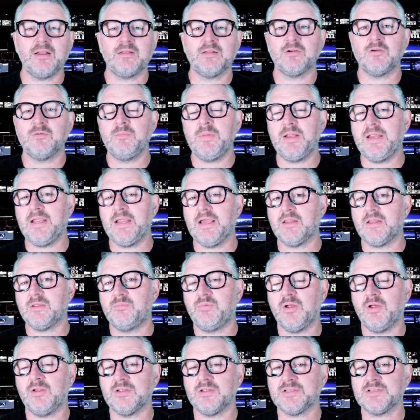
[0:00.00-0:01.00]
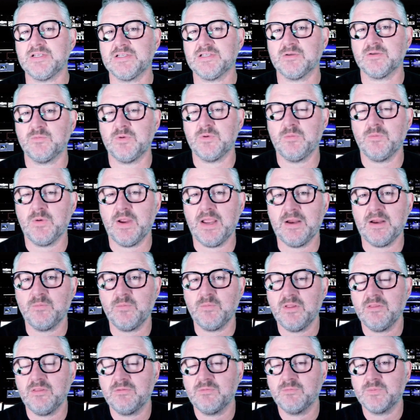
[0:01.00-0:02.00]
There are many other policies that we ran
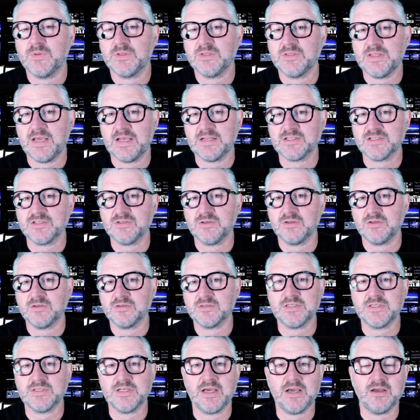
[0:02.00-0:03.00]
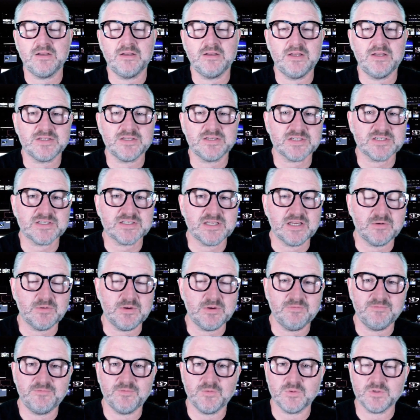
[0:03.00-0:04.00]
with, but that's not
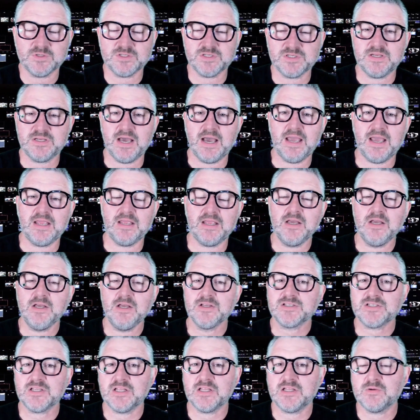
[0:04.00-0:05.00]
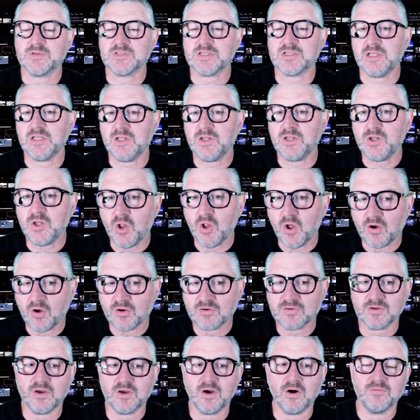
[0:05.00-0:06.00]
necessary for today. So there is a
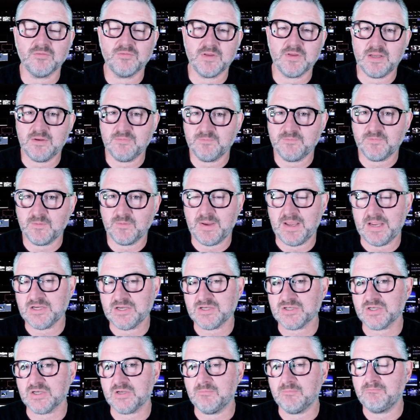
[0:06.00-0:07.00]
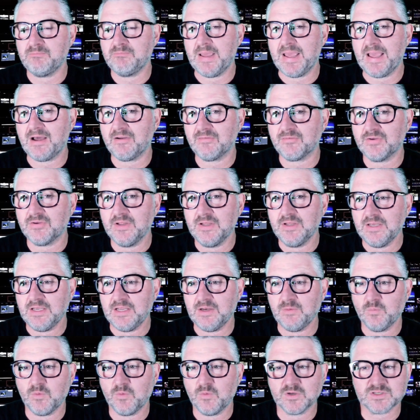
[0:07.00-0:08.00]
lot of information about
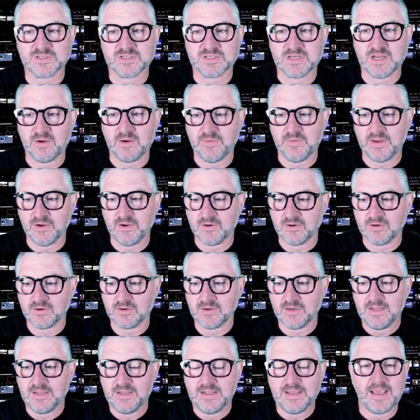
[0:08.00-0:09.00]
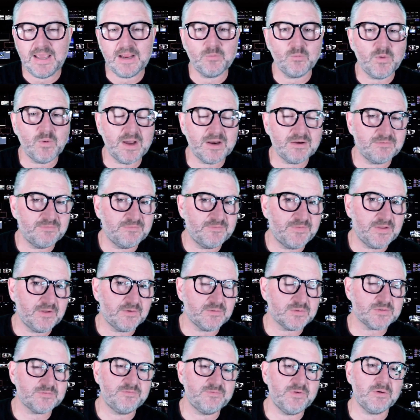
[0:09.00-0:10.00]
in what's going on, and one
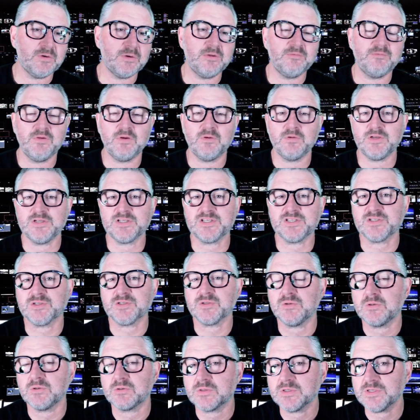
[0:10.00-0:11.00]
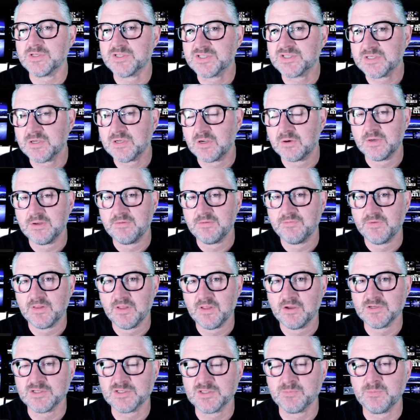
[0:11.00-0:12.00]
feels very, very sore and sorry for
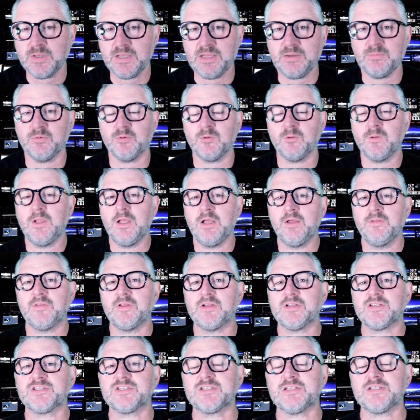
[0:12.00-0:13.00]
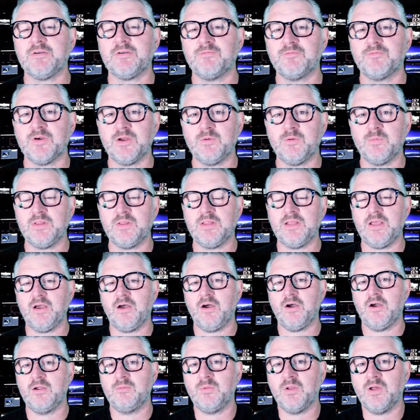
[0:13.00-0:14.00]
those people that are suffering with their
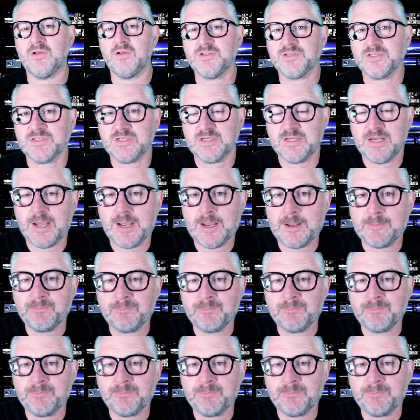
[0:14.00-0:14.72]
home loans today.